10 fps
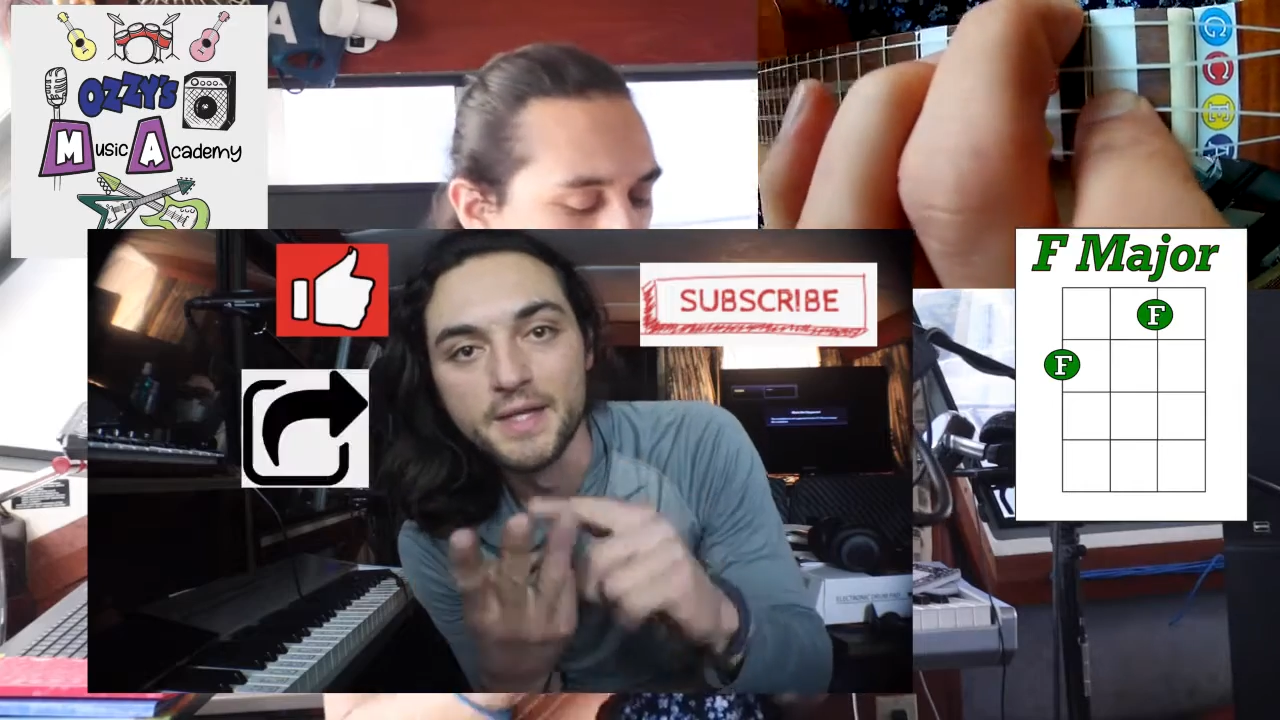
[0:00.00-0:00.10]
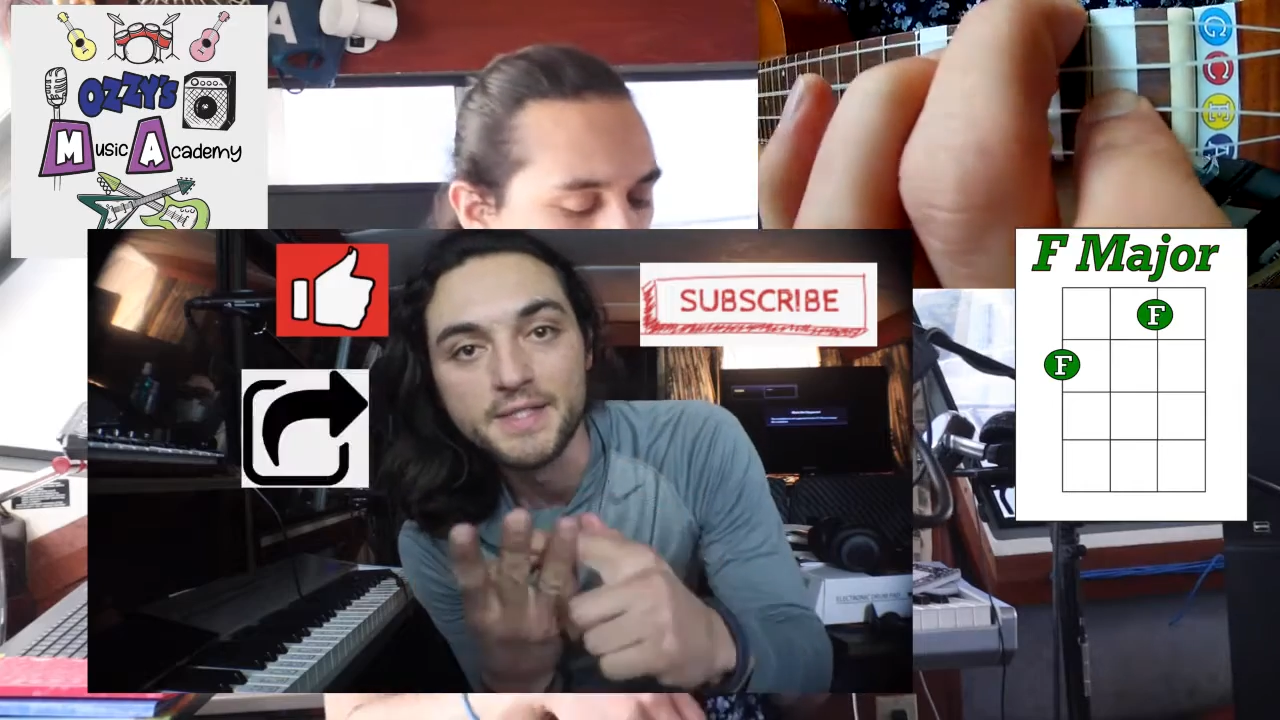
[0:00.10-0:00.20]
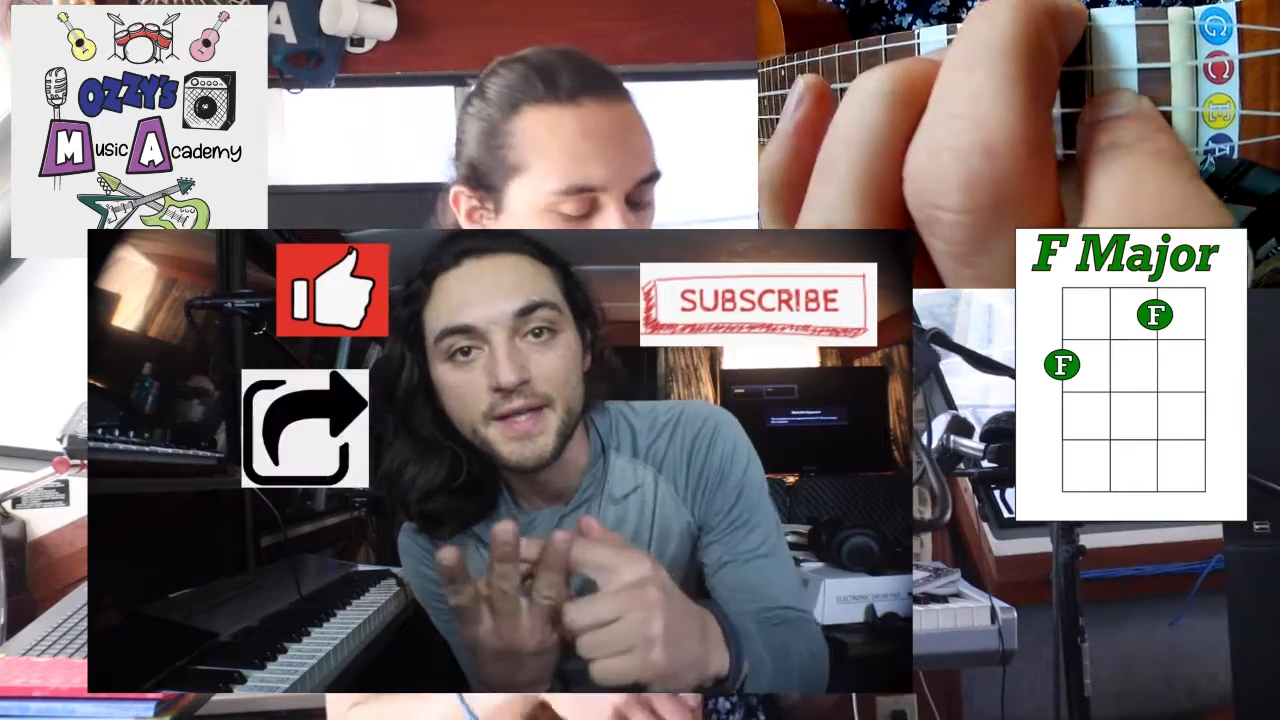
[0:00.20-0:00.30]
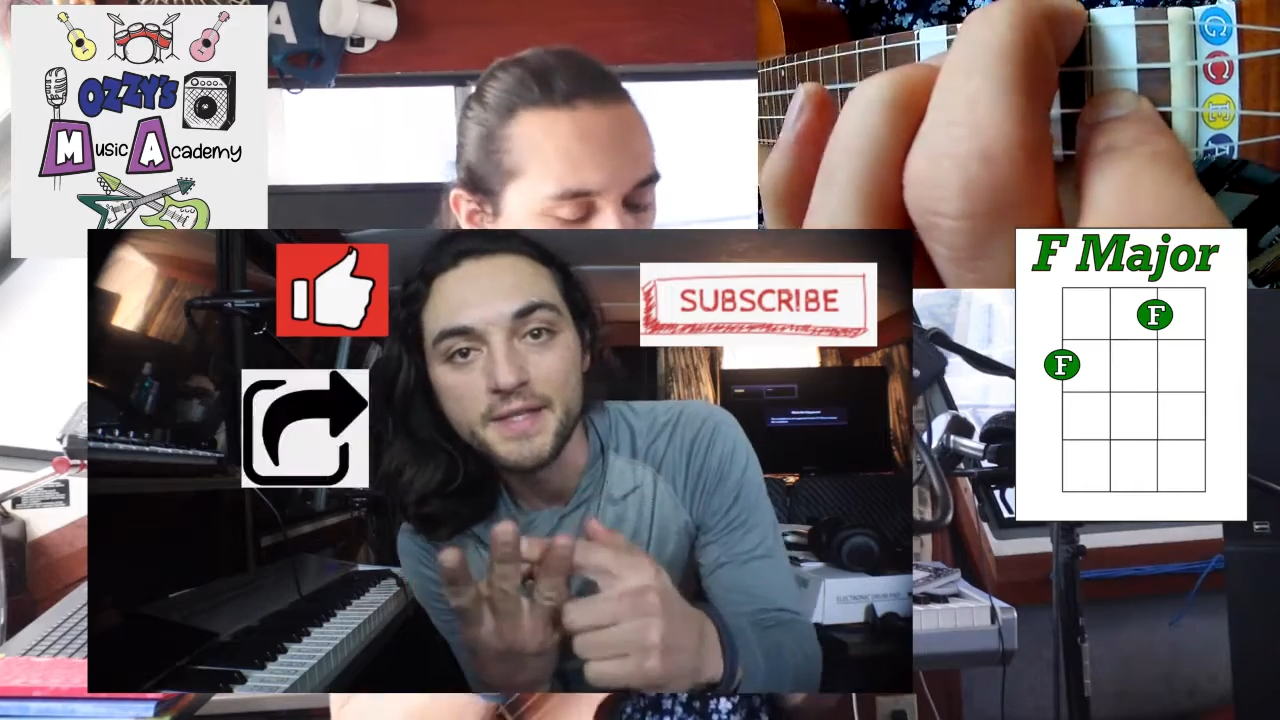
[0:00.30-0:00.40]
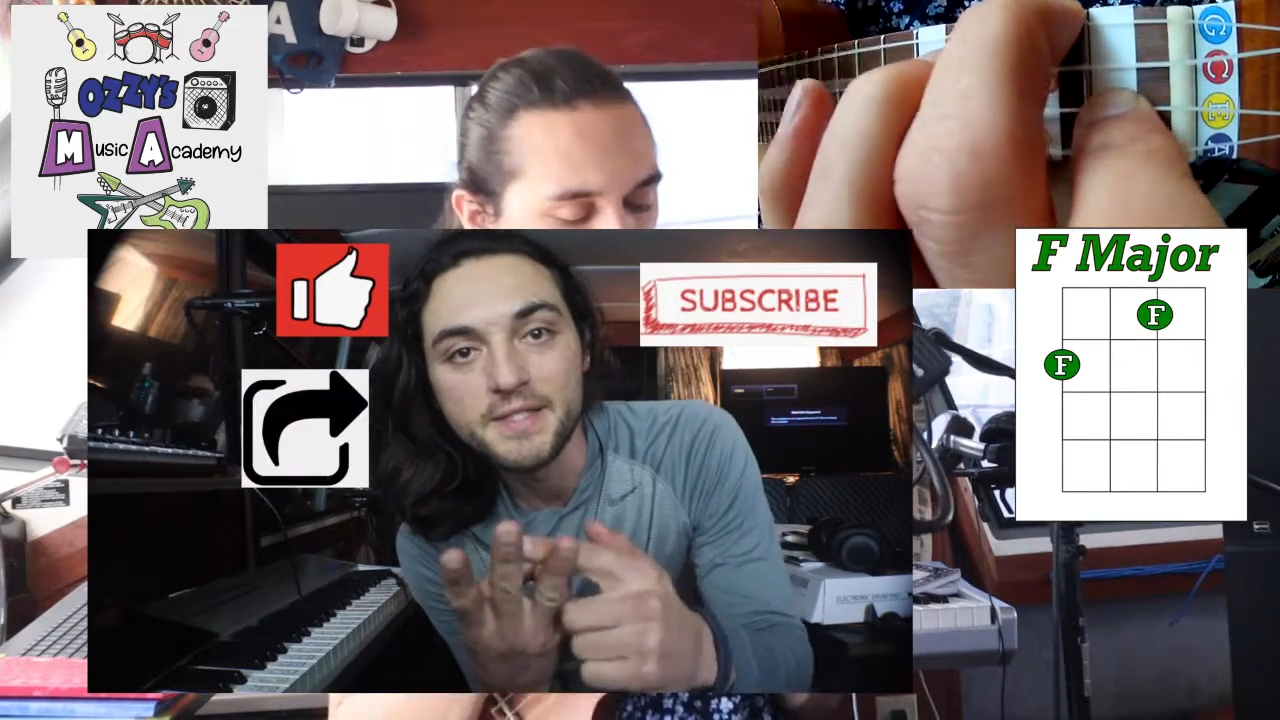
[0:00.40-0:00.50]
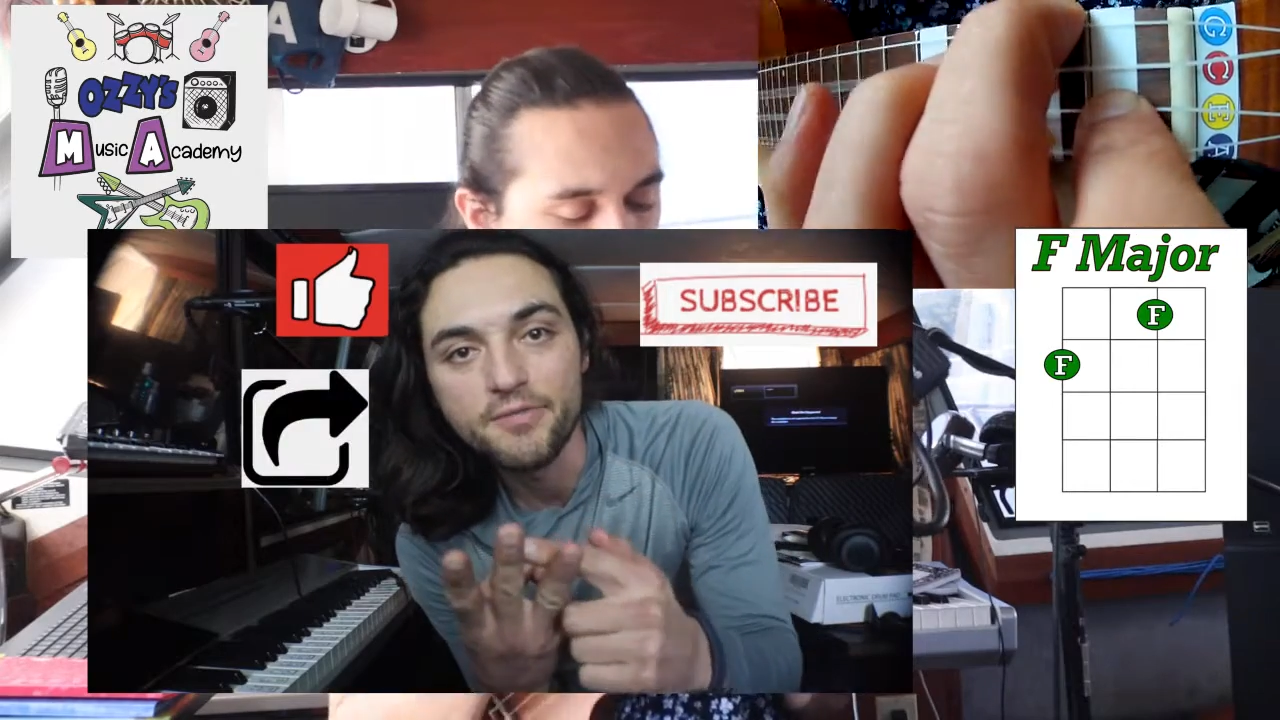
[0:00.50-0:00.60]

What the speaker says: send this to